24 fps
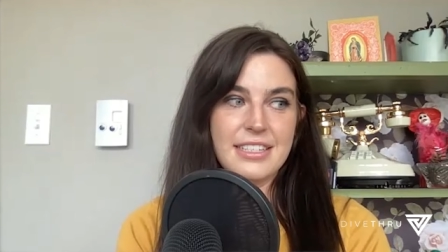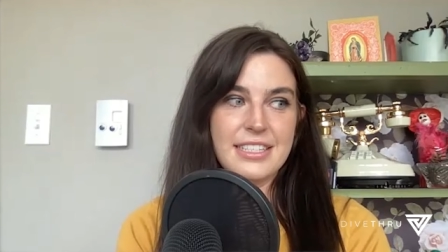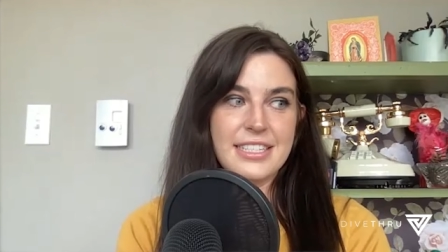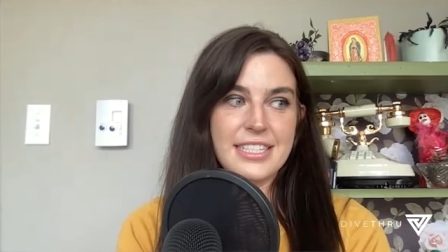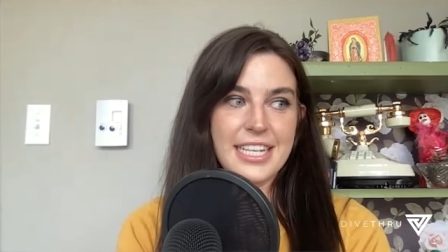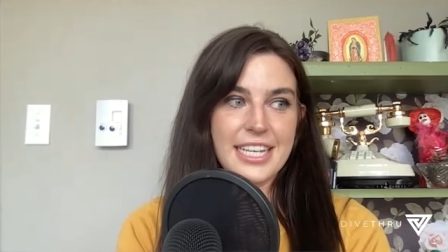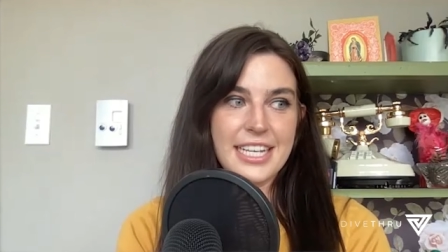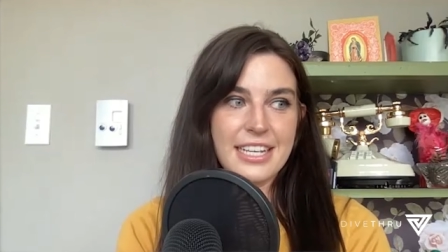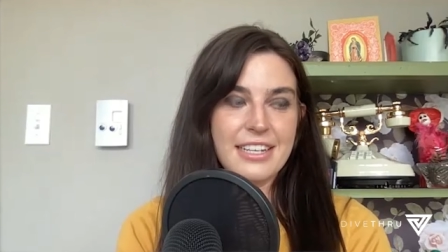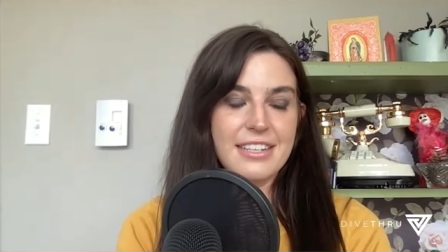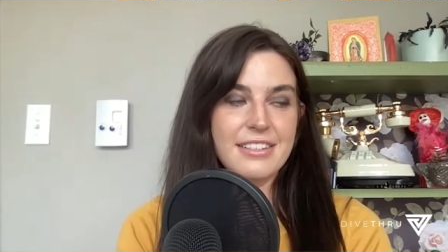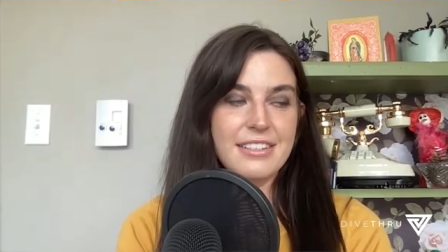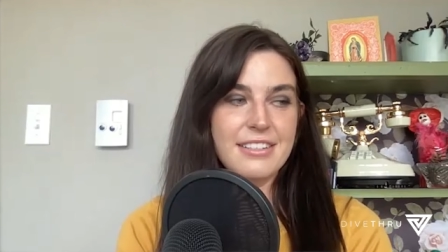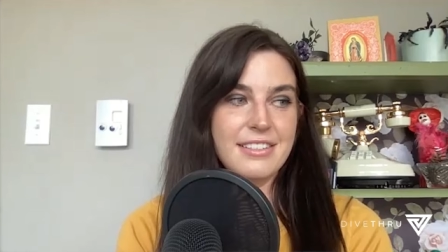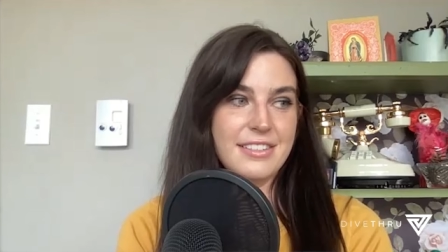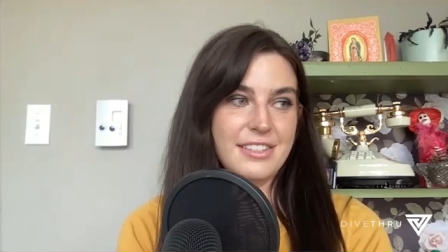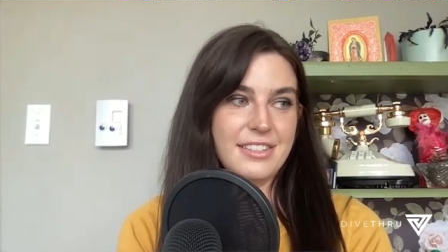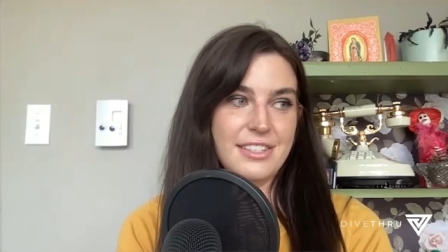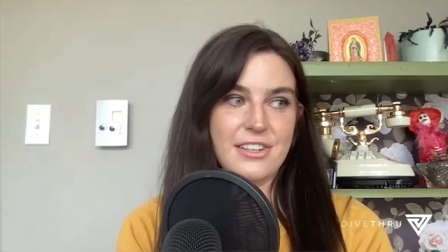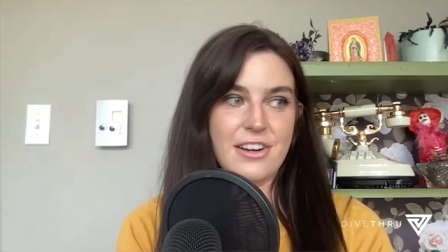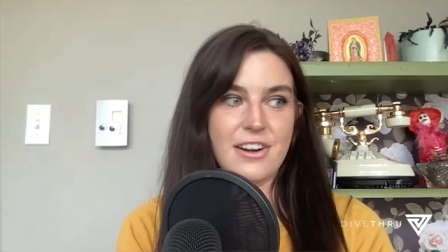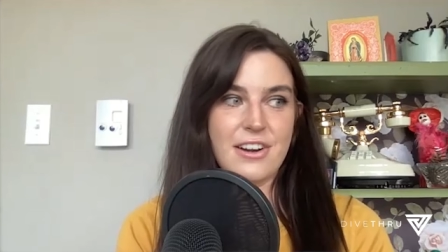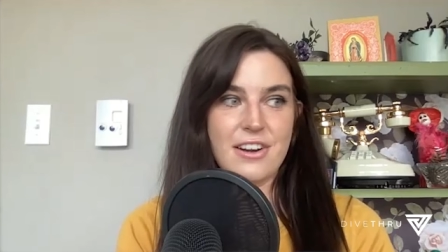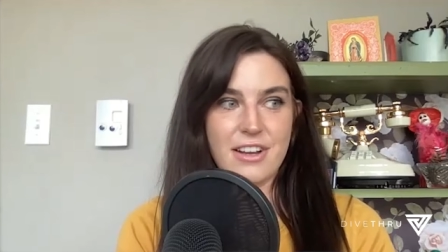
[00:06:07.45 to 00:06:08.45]
did
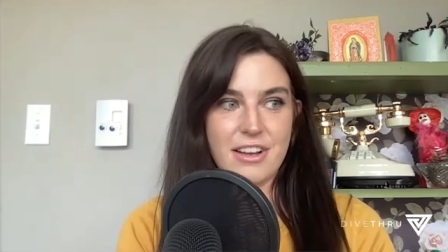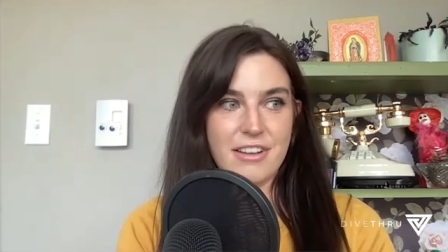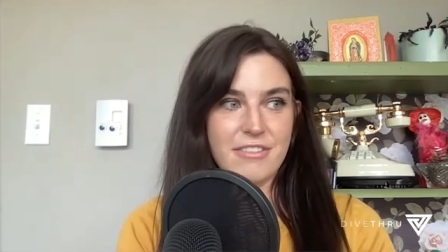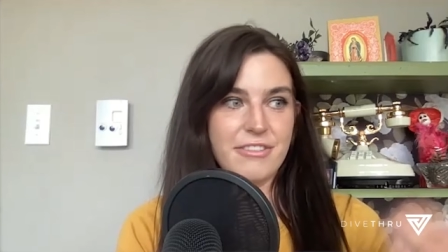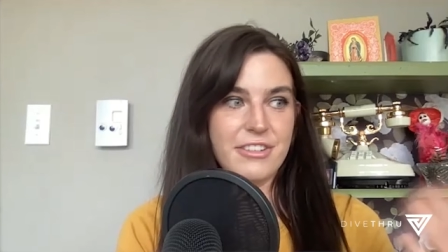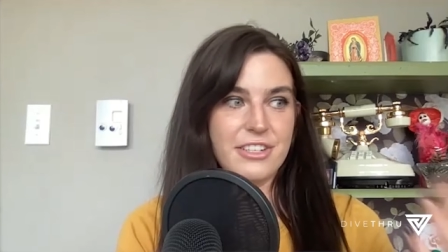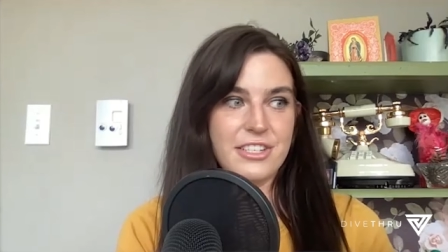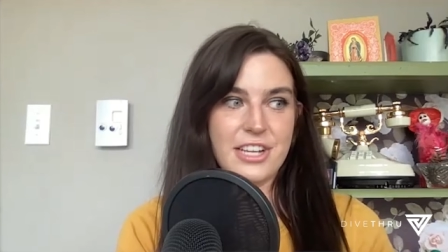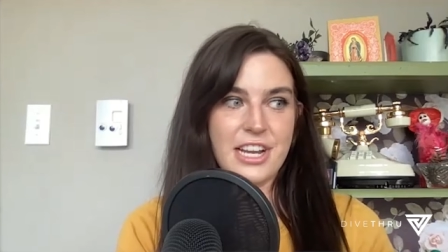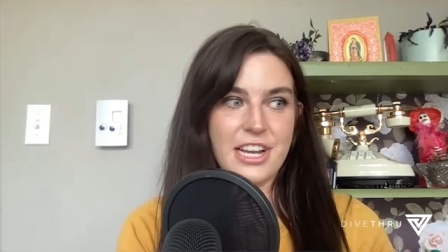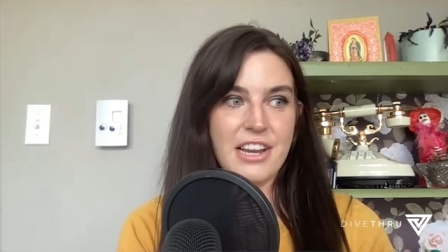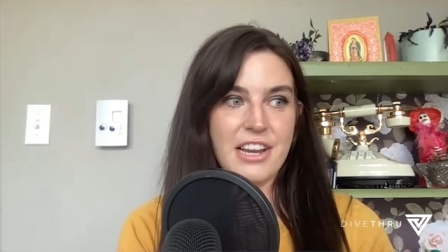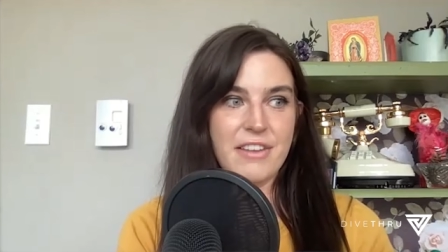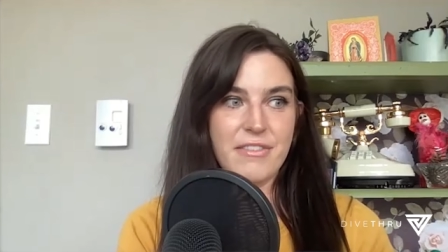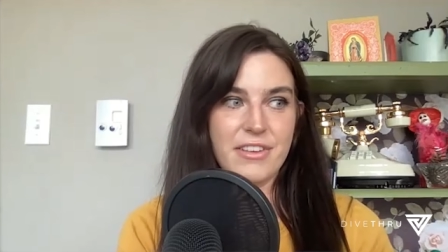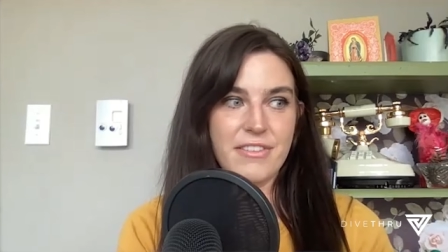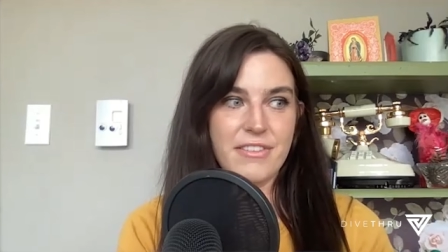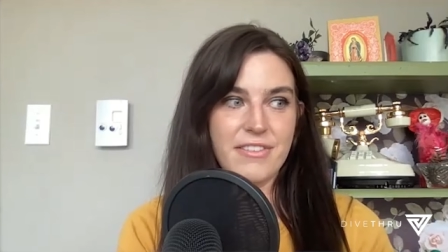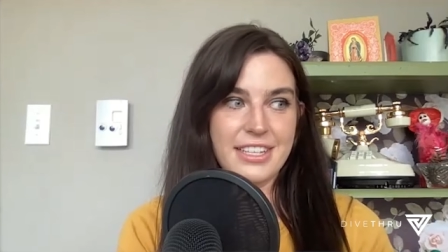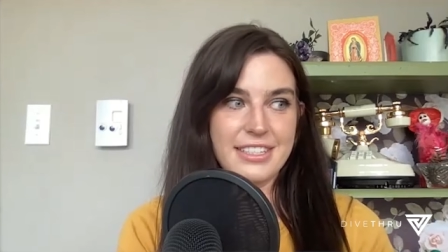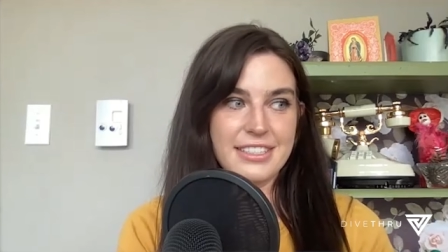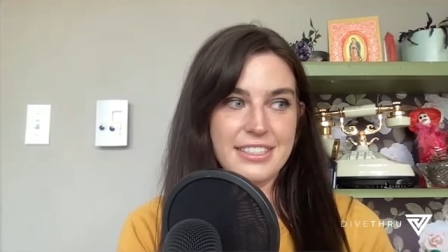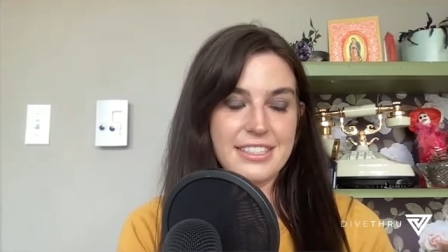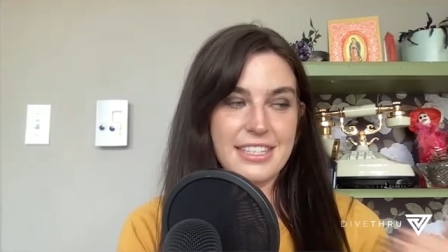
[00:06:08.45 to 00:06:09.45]
start off a chain of
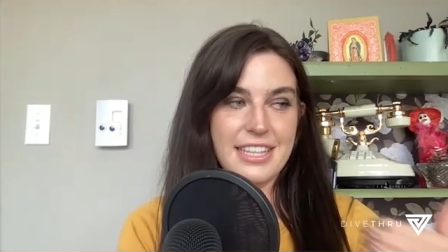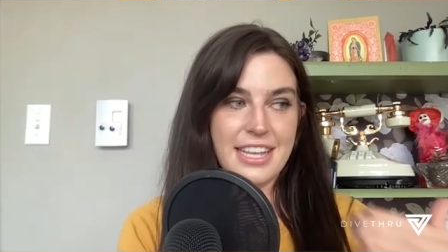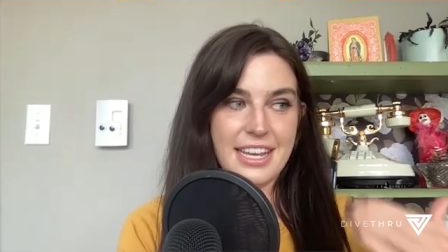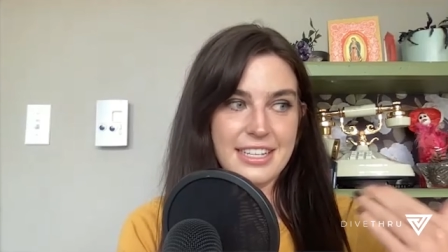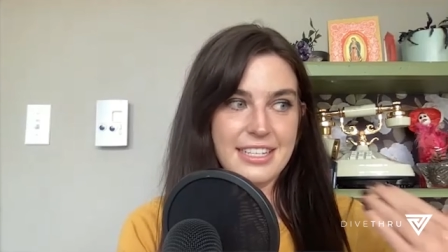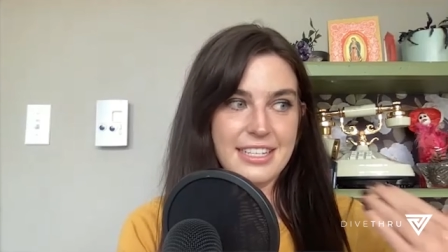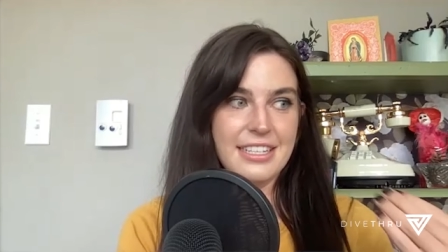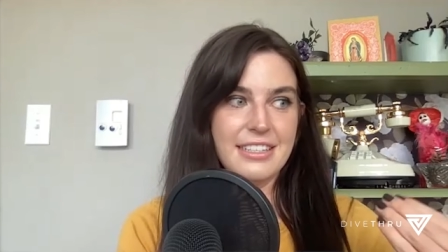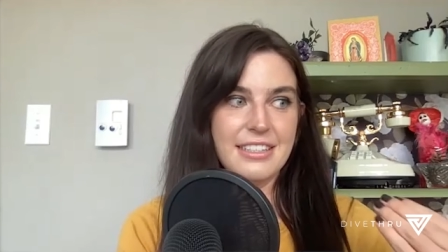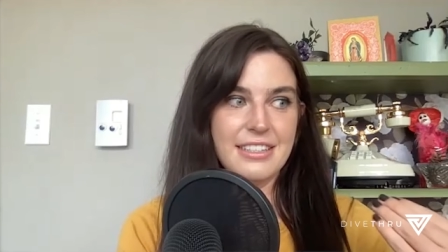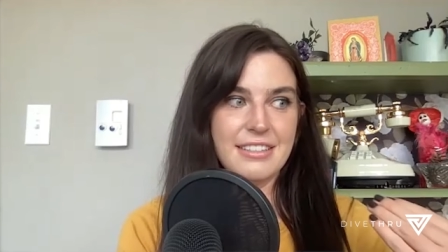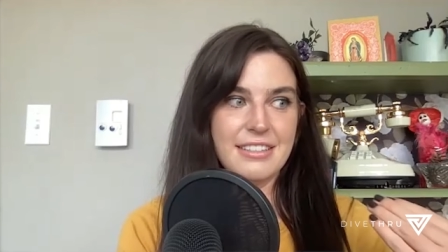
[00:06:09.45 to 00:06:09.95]
events that,